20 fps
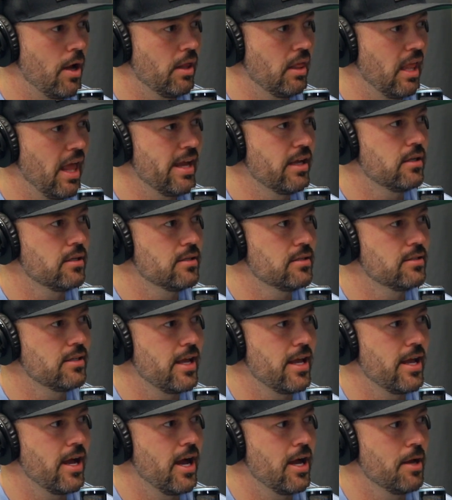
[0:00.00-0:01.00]
like to
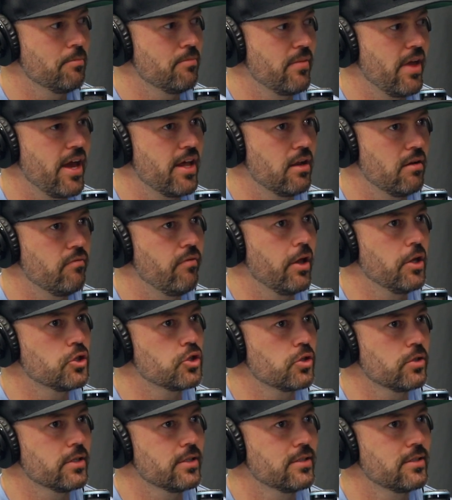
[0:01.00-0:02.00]
say I'm that
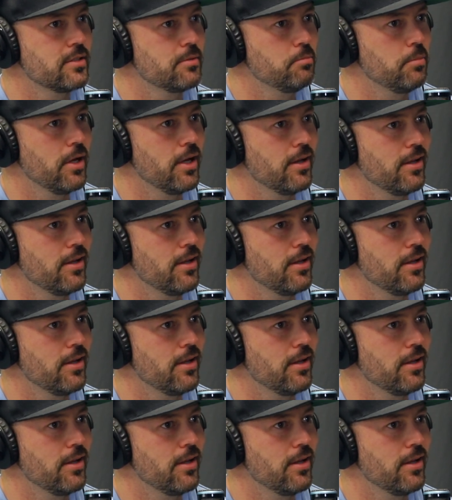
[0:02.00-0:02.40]
adventurous, but